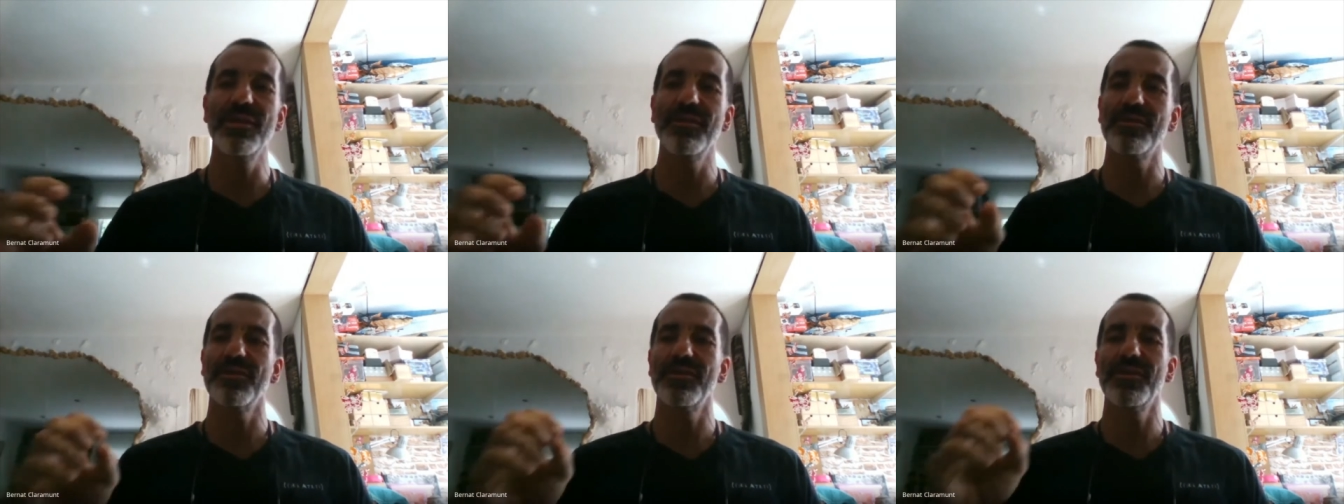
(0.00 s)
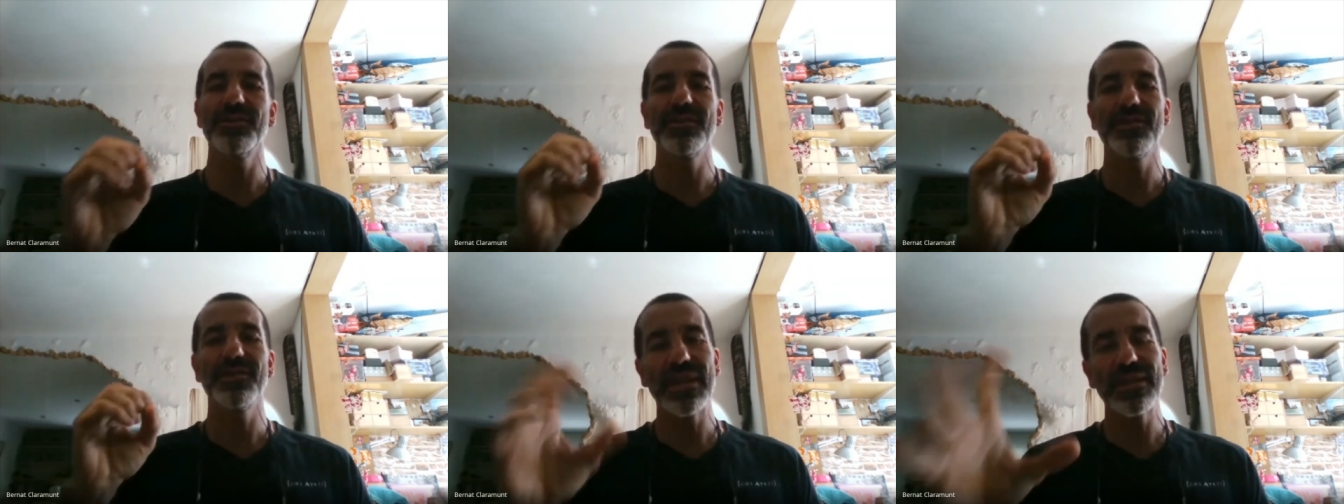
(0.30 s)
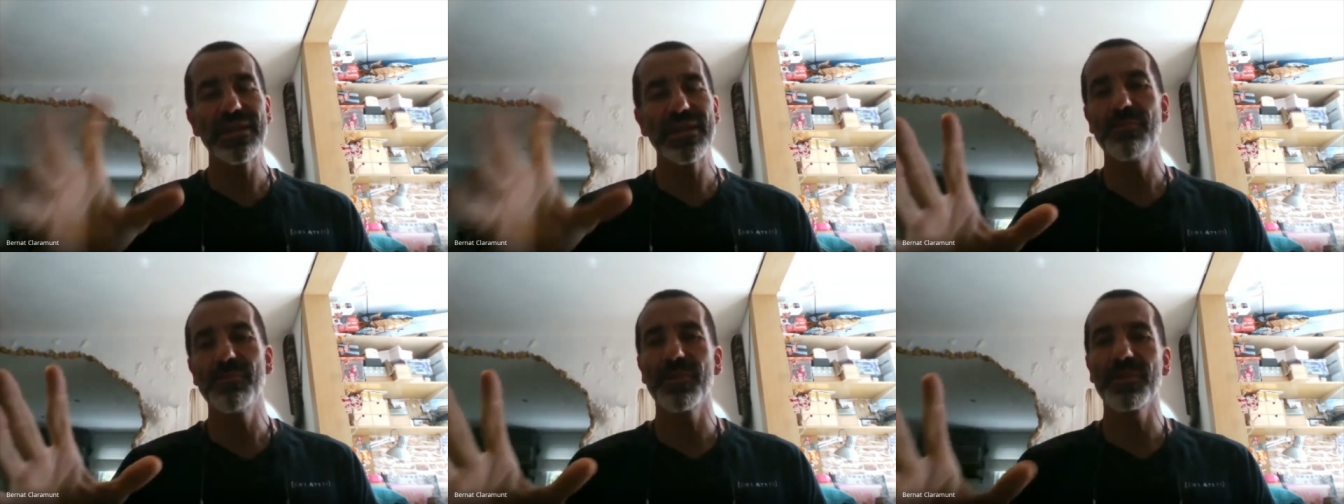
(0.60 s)
or not
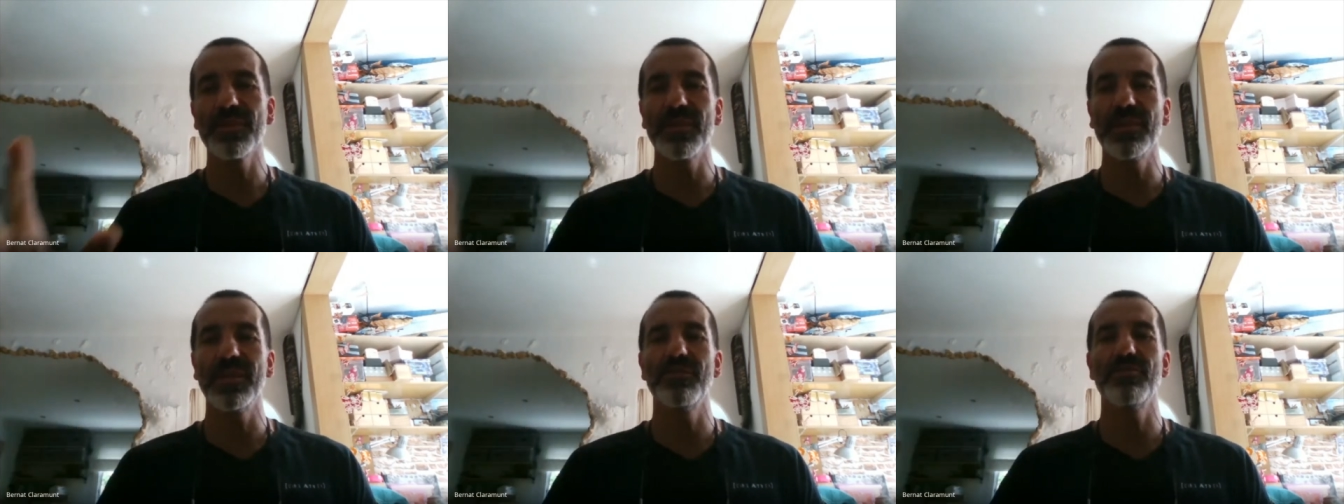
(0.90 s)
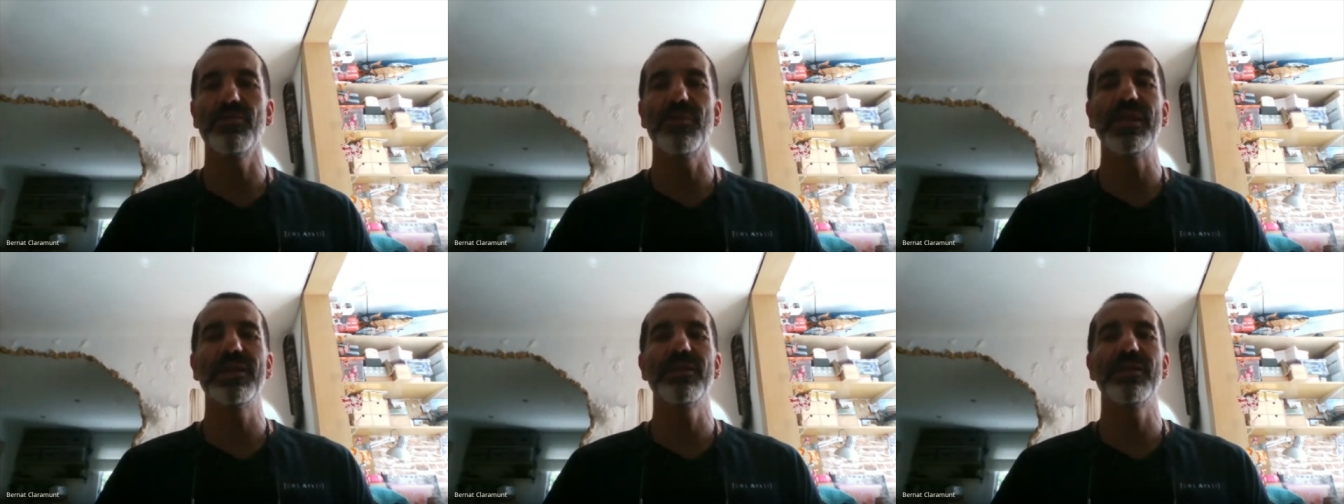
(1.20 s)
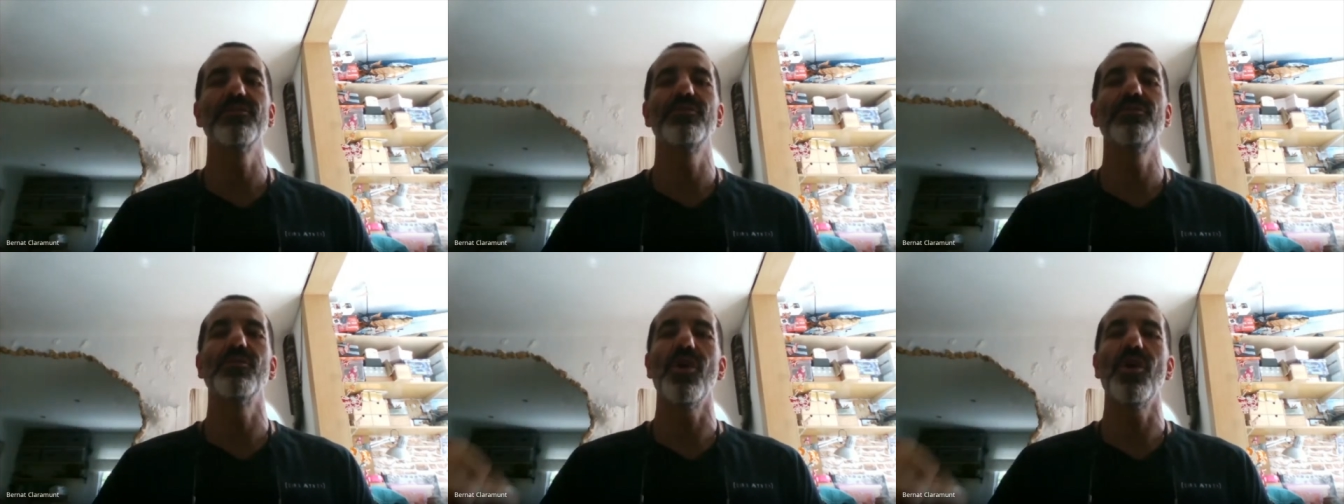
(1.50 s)
that importantly,
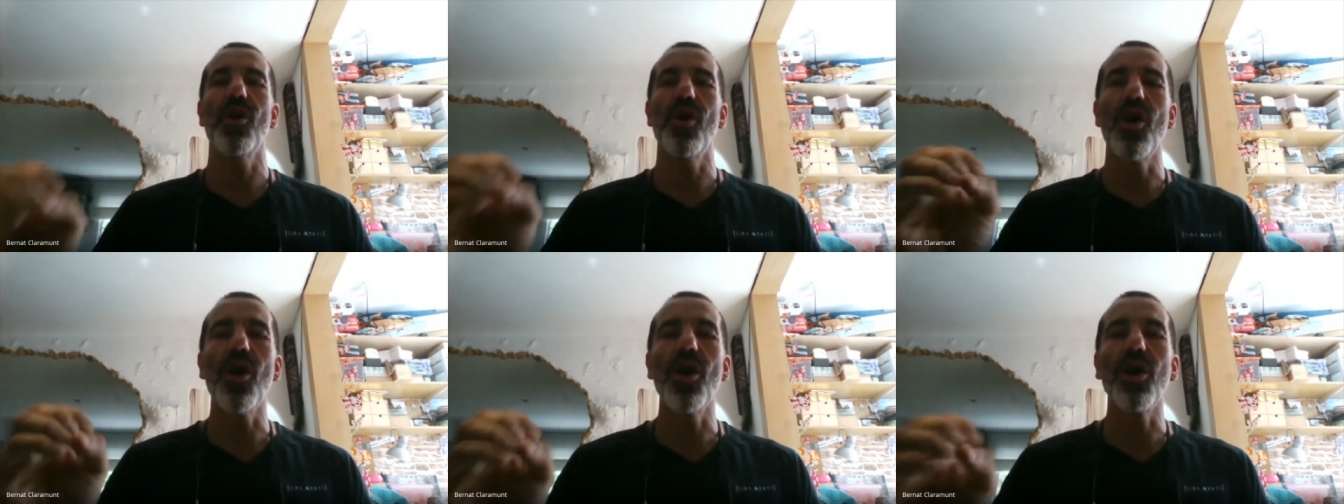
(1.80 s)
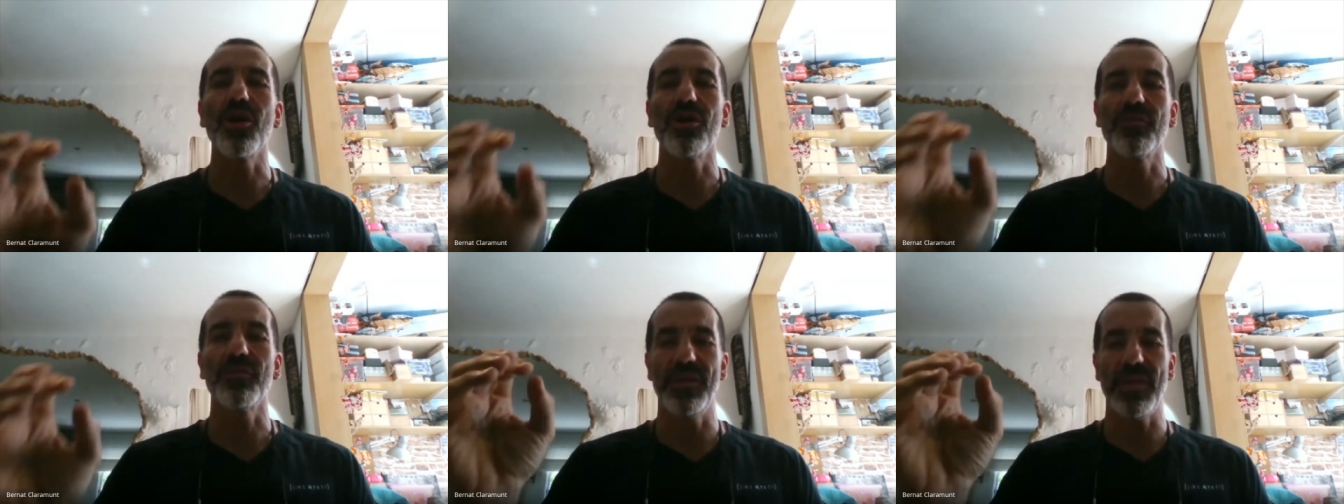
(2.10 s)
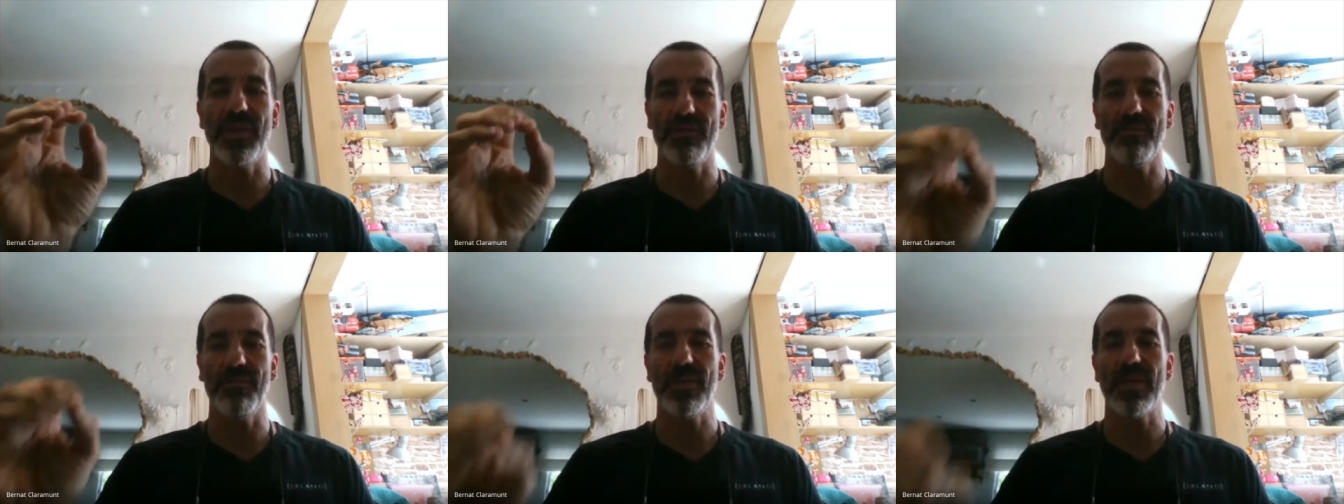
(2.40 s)
related to all of
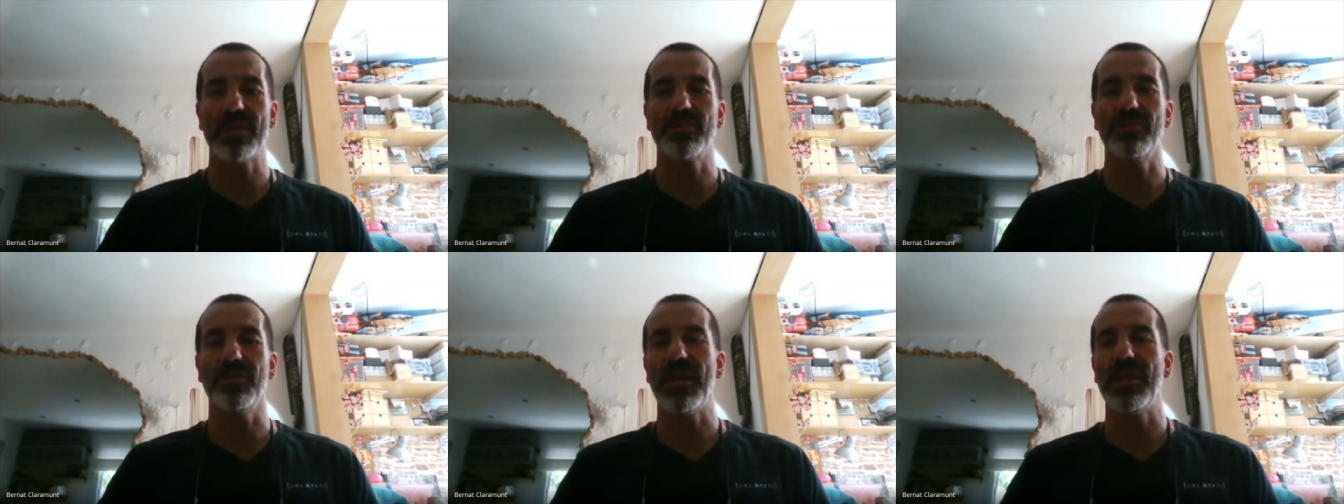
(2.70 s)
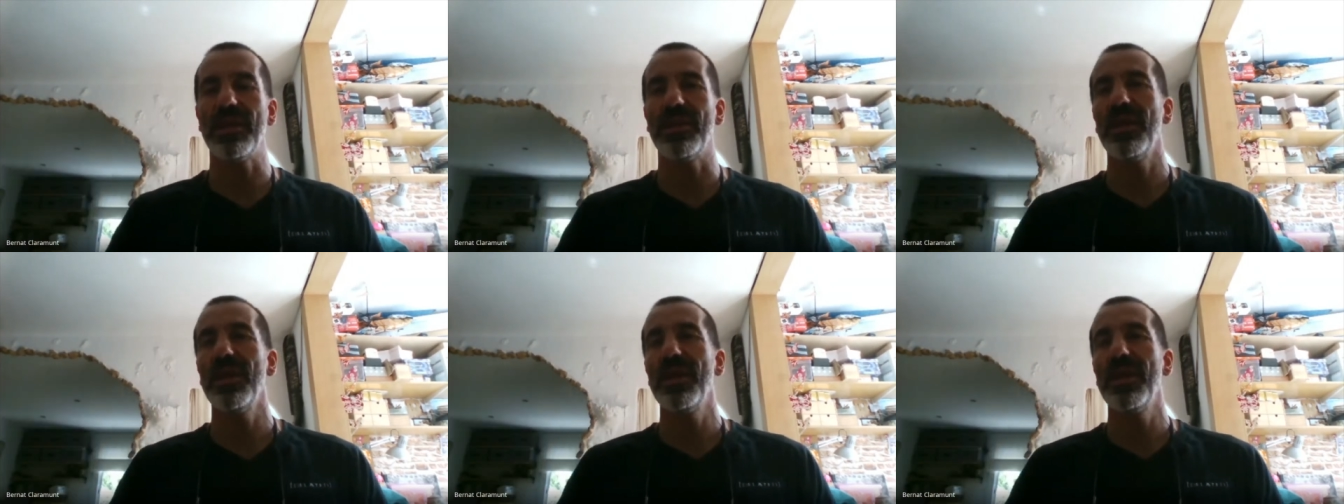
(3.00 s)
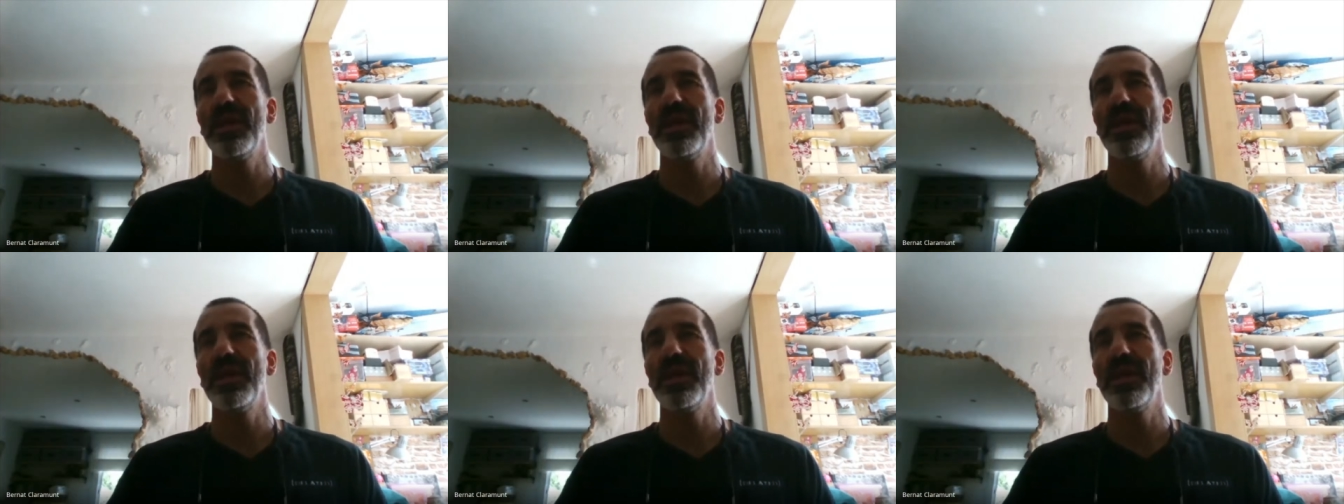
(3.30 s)
them, actually. And,